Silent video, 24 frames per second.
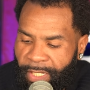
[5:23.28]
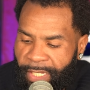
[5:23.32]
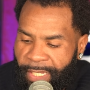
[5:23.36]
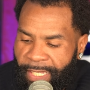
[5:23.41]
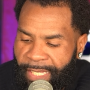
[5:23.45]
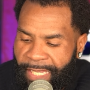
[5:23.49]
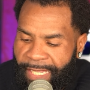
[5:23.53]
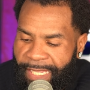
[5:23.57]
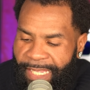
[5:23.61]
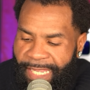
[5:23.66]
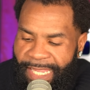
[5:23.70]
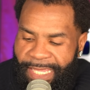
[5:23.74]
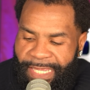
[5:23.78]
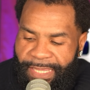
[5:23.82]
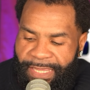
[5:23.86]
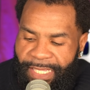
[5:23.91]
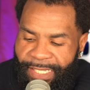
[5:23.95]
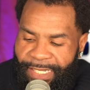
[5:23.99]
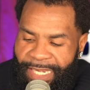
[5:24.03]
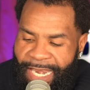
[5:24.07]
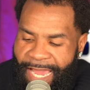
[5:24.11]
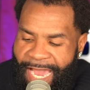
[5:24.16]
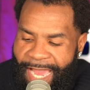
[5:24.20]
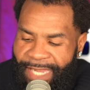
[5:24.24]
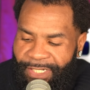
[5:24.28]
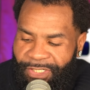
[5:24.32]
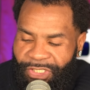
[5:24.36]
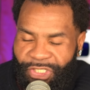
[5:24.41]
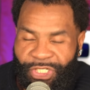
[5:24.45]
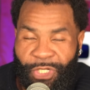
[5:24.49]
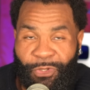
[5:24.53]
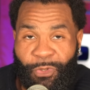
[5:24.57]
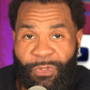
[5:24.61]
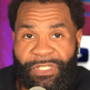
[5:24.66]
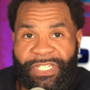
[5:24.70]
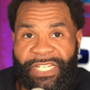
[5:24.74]
in the not
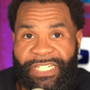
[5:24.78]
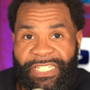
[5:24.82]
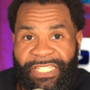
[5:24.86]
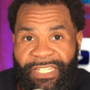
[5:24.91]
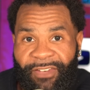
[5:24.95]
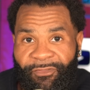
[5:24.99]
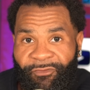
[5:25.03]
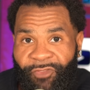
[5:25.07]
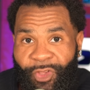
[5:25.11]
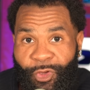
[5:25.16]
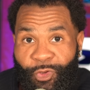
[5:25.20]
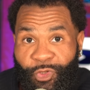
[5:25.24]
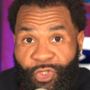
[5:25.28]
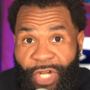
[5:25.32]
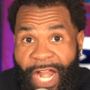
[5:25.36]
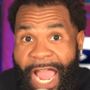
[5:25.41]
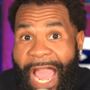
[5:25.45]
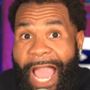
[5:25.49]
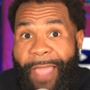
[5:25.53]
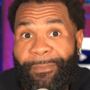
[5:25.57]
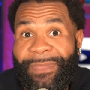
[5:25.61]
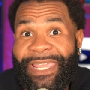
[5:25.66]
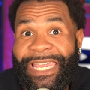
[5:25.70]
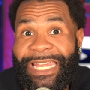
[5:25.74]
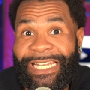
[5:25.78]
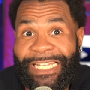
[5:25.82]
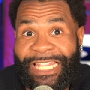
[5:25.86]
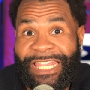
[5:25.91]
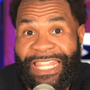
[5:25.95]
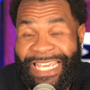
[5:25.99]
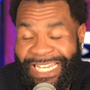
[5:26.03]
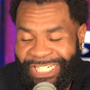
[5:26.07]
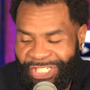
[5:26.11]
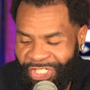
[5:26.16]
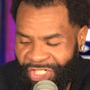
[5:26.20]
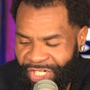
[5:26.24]
too distant future. I mean
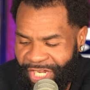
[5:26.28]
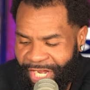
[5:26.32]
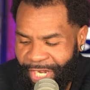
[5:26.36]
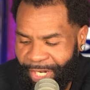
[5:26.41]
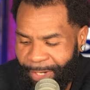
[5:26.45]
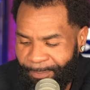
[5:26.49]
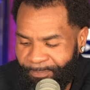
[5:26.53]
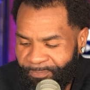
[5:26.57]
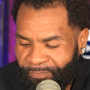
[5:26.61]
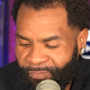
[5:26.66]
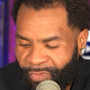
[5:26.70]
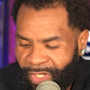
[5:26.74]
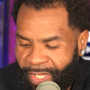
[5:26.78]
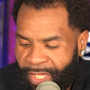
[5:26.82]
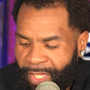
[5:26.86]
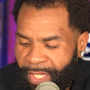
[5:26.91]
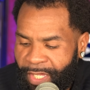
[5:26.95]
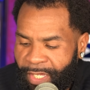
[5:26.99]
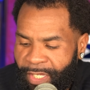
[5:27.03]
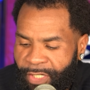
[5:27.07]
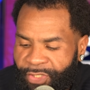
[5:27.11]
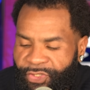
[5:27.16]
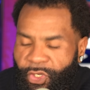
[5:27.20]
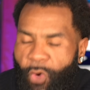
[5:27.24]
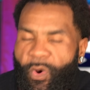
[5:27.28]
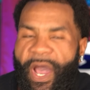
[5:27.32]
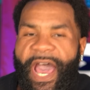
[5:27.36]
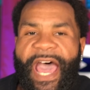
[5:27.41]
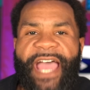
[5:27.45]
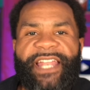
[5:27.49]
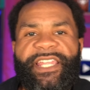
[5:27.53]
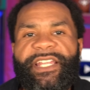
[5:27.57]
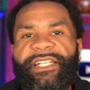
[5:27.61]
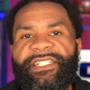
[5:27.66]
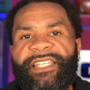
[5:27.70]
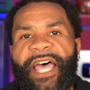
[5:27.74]
this year. So I
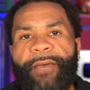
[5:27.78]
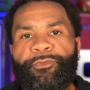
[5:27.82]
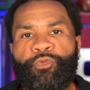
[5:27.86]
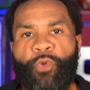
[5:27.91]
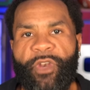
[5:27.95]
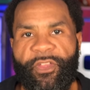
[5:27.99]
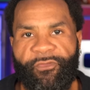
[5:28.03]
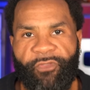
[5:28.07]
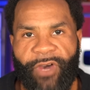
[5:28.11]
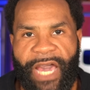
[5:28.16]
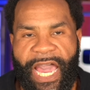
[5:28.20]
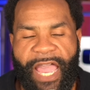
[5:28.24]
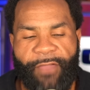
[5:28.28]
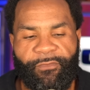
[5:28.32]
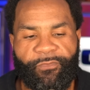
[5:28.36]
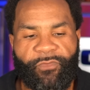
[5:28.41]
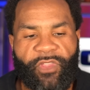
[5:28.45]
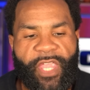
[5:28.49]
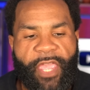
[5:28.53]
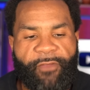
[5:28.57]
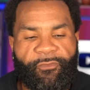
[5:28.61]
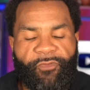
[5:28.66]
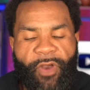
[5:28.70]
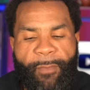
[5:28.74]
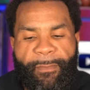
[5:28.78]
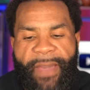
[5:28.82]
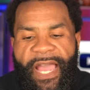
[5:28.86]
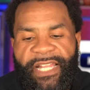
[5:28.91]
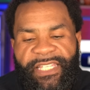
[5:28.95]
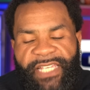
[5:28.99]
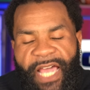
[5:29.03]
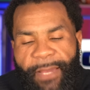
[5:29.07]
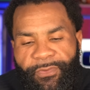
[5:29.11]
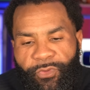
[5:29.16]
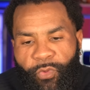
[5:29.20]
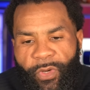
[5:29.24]
did a top 25, and from my
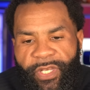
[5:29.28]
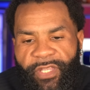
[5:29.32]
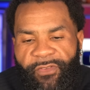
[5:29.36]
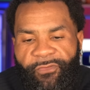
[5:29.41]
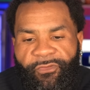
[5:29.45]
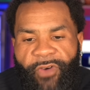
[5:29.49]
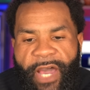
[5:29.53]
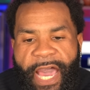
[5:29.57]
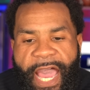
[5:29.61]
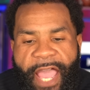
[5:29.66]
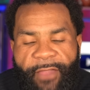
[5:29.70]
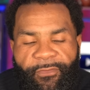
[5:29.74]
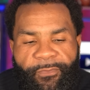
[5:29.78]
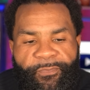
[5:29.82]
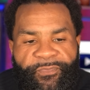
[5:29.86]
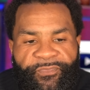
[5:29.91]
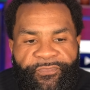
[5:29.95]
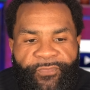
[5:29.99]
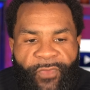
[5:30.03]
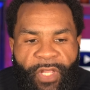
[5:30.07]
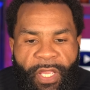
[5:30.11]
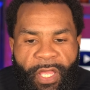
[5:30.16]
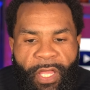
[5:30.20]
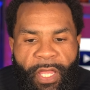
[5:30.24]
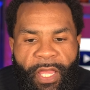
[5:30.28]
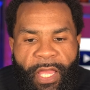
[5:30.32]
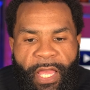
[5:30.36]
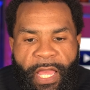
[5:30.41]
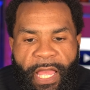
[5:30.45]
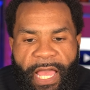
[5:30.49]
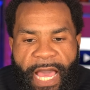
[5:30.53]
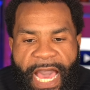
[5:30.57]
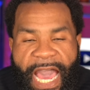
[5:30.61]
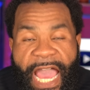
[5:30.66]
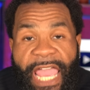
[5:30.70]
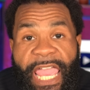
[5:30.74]
top 25,
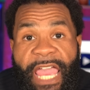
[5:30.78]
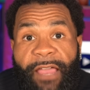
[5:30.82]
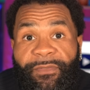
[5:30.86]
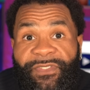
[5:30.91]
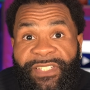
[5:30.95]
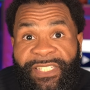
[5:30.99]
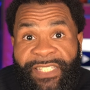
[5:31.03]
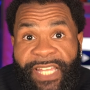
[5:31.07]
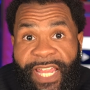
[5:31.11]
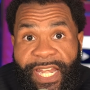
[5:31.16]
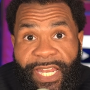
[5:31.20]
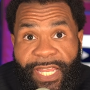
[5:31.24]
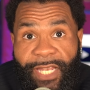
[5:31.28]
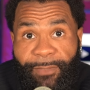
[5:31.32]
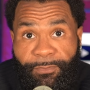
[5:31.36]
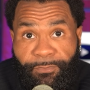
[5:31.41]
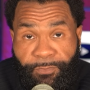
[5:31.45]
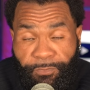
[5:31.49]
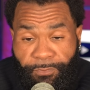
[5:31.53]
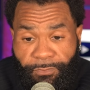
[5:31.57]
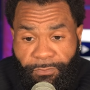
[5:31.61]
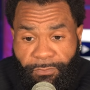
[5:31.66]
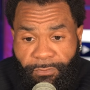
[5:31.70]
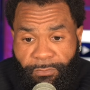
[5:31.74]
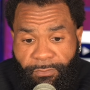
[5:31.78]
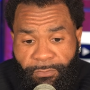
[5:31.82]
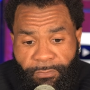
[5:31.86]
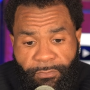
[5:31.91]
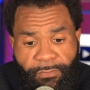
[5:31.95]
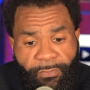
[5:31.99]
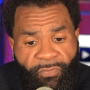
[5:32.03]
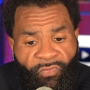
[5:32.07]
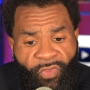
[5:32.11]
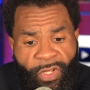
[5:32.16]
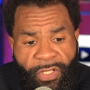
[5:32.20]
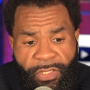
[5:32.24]
I have seeded
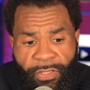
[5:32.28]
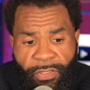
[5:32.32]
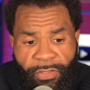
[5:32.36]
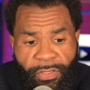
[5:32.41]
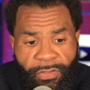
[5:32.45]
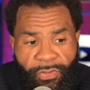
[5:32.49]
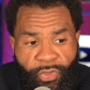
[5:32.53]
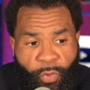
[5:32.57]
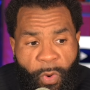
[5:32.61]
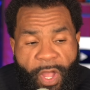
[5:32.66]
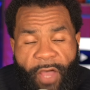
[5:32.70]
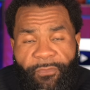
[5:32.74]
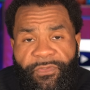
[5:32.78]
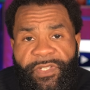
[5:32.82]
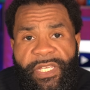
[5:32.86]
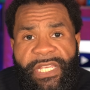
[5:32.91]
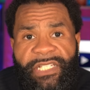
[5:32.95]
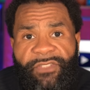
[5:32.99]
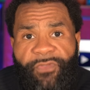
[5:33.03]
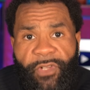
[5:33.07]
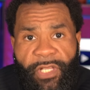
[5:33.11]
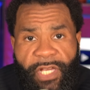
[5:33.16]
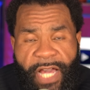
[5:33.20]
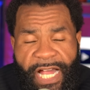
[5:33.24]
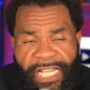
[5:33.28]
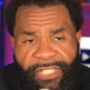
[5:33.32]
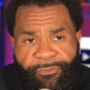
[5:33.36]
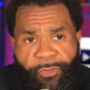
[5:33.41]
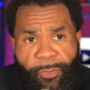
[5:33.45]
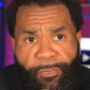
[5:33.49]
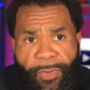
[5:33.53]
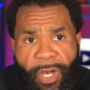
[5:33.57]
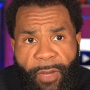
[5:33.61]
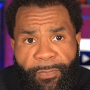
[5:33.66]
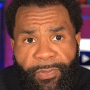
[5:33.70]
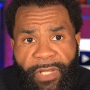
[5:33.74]
12 teams for the college
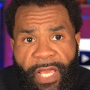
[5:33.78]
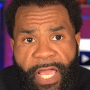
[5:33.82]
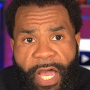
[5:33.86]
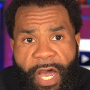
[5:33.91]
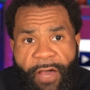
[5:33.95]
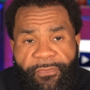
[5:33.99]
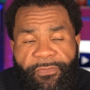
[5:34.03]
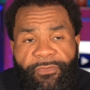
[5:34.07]
football playoff.